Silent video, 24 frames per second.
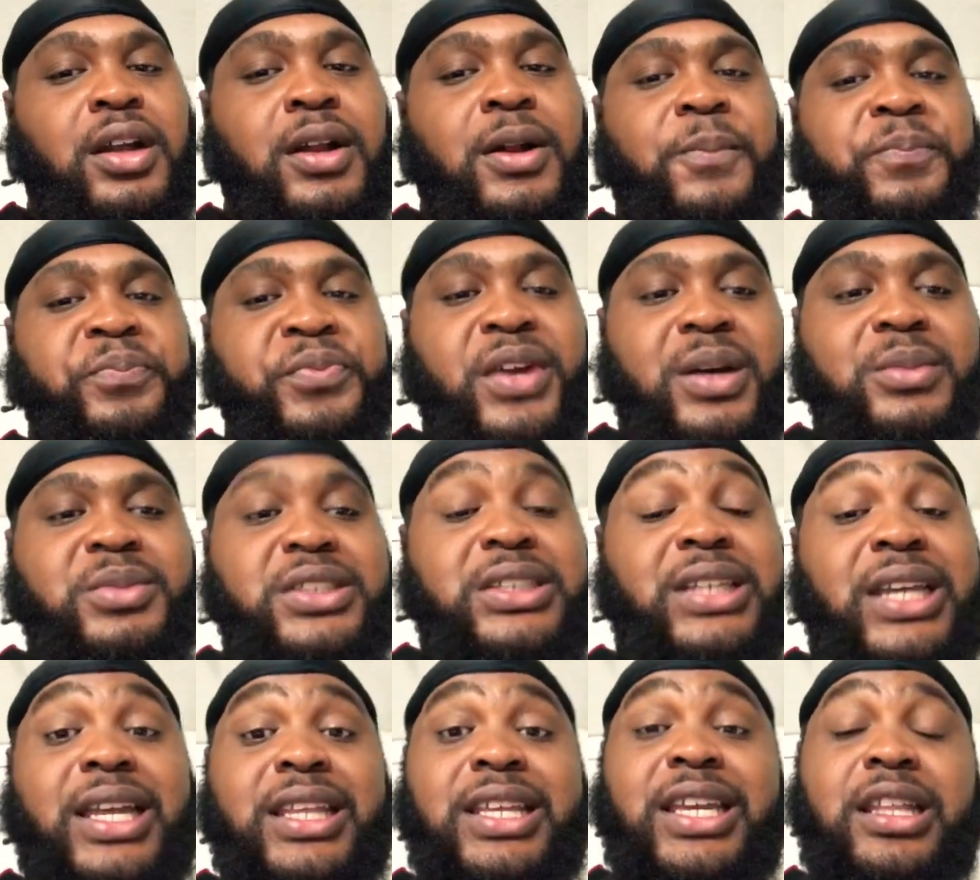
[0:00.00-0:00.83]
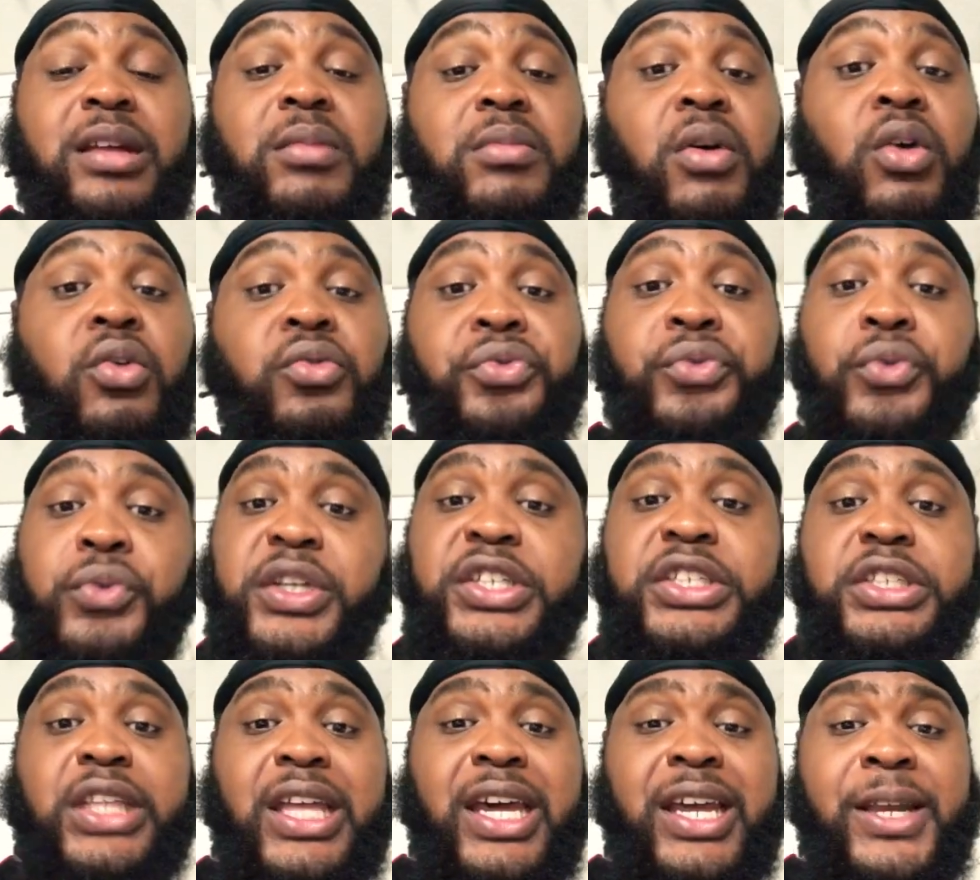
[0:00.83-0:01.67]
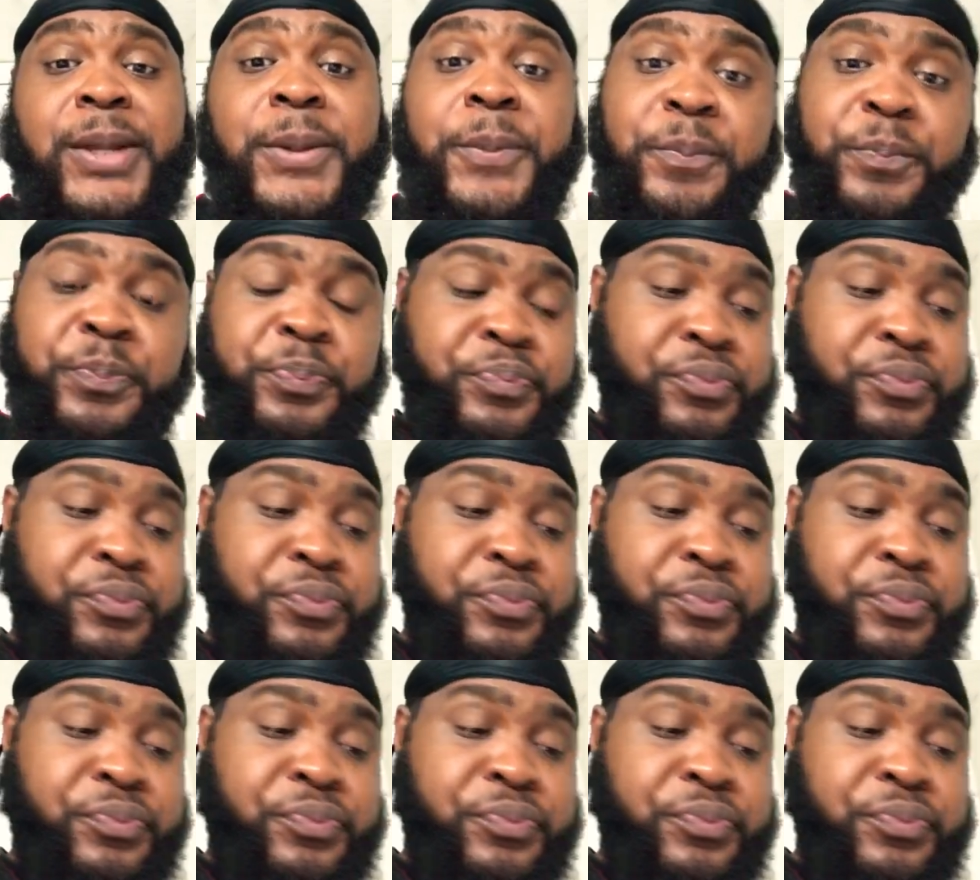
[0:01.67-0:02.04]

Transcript: You know what I'm saying? Then the Mo 3 thing,